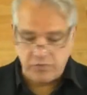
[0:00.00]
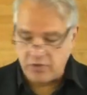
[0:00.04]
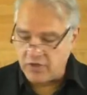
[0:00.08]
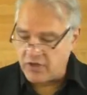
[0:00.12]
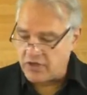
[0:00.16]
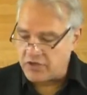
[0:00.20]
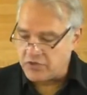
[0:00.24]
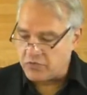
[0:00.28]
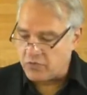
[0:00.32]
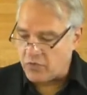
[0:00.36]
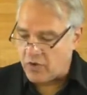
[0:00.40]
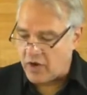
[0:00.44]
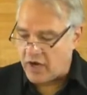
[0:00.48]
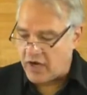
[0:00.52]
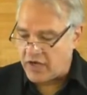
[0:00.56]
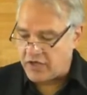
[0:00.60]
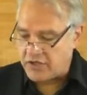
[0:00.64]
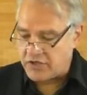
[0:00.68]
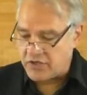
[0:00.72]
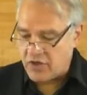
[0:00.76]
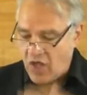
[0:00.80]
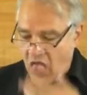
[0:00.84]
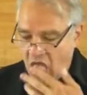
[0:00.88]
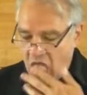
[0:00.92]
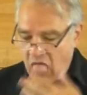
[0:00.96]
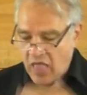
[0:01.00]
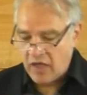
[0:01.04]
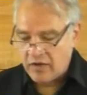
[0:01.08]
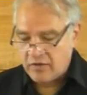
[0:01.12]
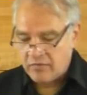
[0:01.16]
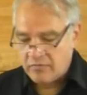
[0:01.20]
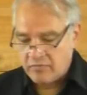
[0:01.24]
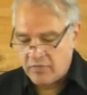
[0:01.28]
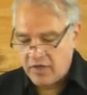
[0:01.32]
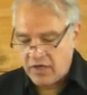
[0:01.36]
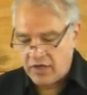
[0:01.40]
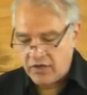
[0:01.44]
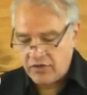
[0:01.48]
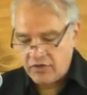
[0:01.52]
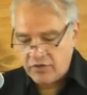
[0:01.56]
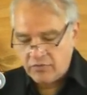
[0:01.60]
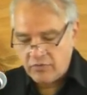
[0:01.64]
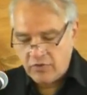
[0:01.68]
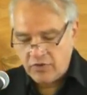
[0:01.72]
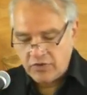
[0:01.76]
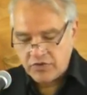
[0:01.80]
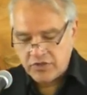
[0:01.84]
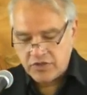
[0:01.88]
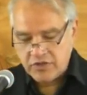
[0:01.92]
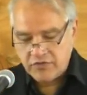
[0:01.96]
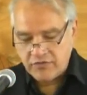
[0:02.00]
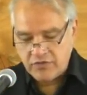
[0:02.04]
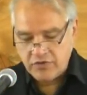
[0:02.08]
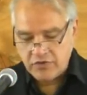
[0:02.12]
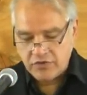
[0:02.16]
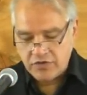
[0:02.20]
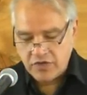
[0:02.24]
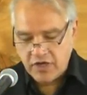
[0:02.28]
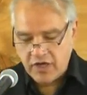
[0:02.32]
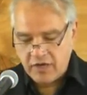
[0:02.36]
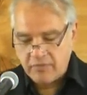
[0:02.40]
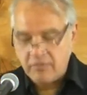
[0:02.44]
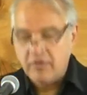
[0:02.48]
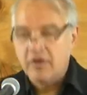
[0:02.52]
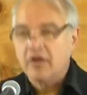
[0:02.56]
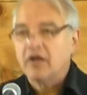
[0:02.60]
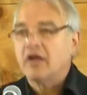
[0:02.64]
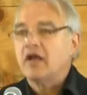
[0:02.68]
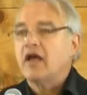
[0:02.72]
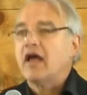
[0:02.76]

but as wise making the most of your time.